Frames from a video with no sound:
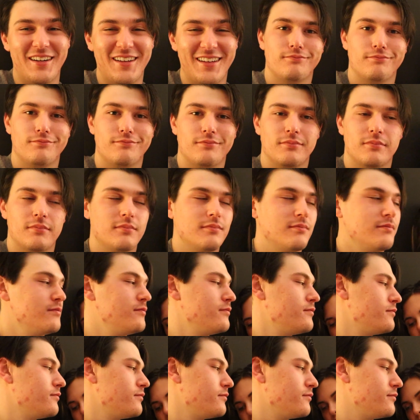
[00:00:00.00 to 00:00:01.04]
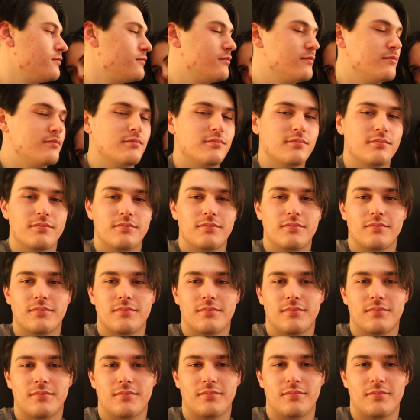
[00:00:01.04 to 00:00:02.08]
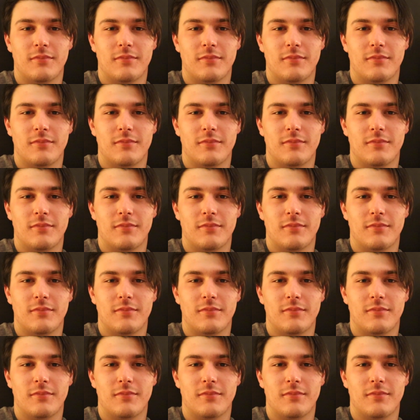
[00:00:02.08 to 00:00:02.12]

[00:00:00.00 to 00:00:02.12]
(silent)